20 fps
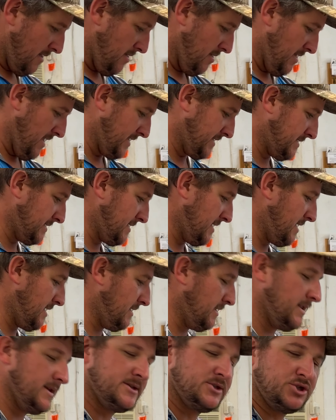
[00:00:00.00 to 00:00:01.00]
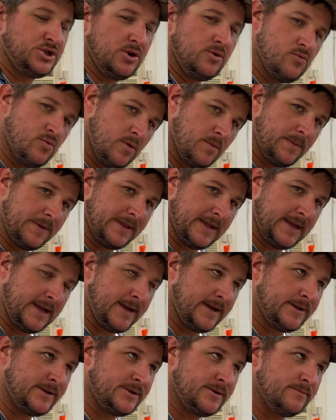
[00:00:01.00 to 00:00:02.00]
let's shoot one with the
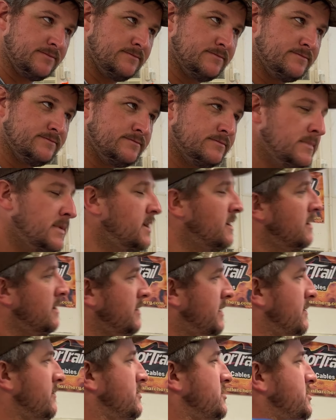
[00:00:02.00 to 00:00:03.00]
hinge, then we'll